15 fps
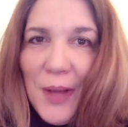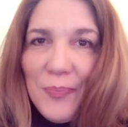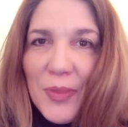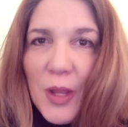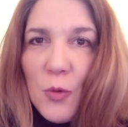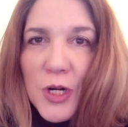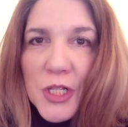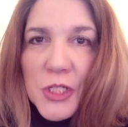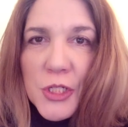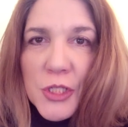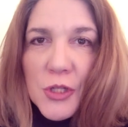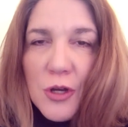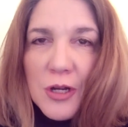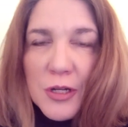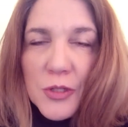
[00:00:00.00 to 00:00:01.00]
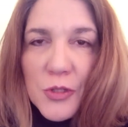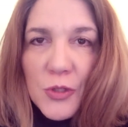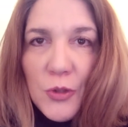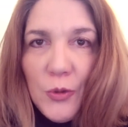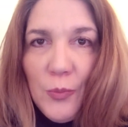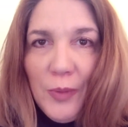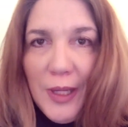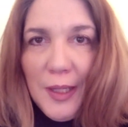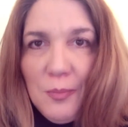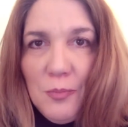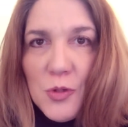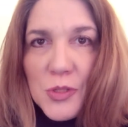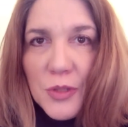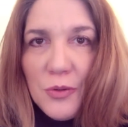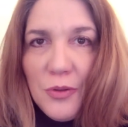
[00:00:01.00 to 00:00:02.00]
wanted to talk to my
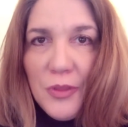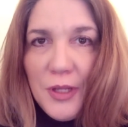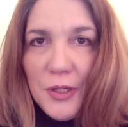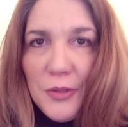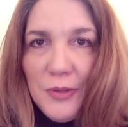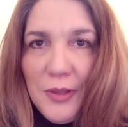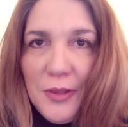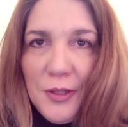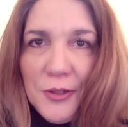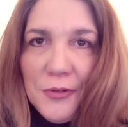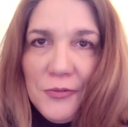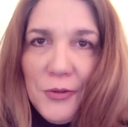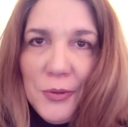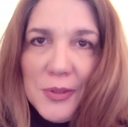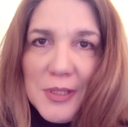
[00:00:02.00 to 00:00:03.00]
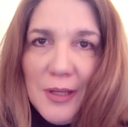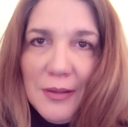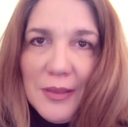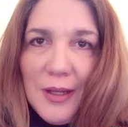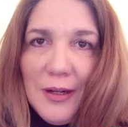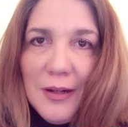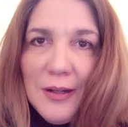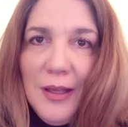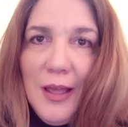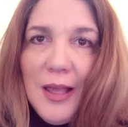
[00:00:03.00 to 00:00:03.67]
musical theater and theater folks out there.